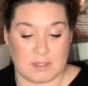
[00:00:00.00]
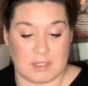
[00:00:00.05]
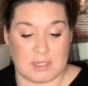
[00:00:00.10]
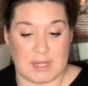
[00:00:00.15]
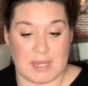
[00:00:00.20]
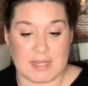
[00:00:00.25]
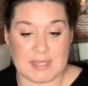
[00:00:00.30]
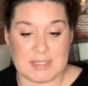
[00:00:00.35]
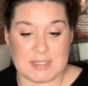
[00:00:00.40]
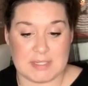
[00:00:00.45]

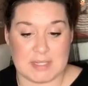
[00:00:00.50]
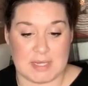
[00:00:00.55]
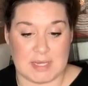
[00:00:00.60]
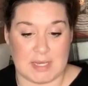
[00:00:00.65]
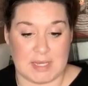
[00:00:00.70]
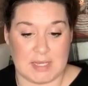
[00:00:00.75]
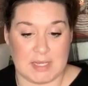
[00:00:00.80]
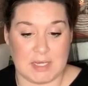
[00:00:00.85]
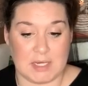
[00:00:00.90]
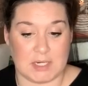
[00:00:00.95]
next
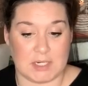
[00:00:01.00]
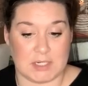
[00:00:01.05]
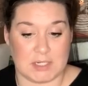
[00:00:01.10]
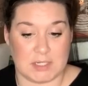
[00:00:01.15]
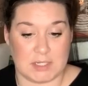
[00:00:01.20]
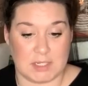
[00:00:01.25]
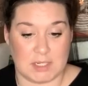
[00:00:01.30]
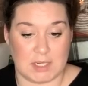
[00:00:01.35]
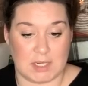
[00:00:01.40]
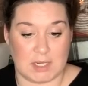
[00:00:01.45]
thing
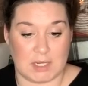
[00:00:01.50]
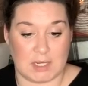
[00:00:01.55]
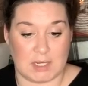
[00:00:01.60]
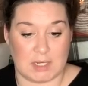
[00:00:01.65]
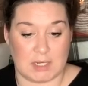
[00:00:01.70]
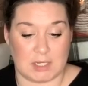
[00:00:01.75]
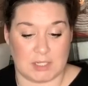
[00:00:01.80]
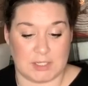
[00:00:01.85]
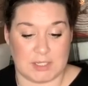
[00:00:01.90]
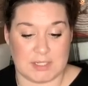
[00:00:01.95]
uh,
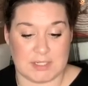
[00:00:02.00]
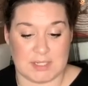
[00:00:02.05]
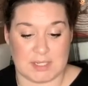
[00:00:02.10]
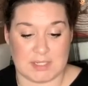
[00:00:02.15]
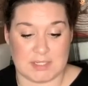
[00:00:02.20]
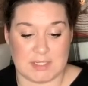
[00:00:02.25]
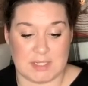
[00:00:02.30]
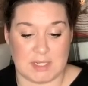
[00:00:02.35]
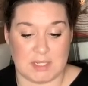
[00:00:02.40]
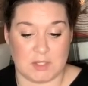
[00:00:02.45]
on the
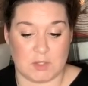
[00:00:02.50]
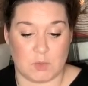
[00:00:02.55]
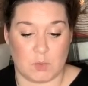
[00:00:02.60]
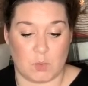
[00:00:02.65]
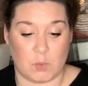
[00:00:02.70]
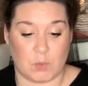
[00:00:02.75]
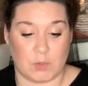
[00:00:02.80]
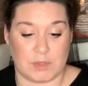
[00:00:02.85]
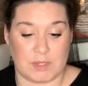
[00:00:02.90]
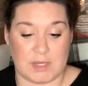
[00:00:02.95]
16th
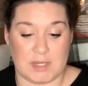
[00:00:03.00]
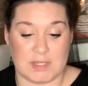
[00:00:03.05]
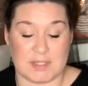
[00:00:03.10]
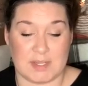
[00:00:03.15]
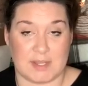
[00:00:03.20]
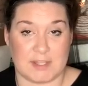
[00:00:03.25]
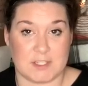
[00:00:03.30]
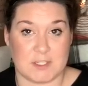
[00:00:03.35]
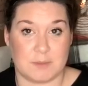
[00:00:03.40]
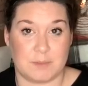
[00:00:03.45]
were these
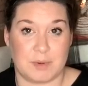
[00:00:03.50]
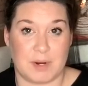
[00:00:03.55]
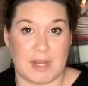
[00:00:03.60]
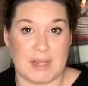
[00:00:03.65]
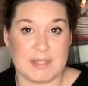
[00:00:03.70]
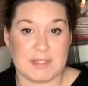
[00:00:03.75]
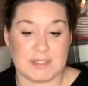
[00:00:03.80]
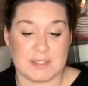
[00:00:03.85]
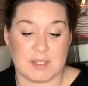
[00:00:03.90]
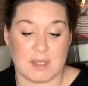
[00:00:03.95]

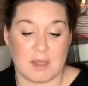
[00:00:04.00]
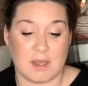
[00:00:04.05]
Express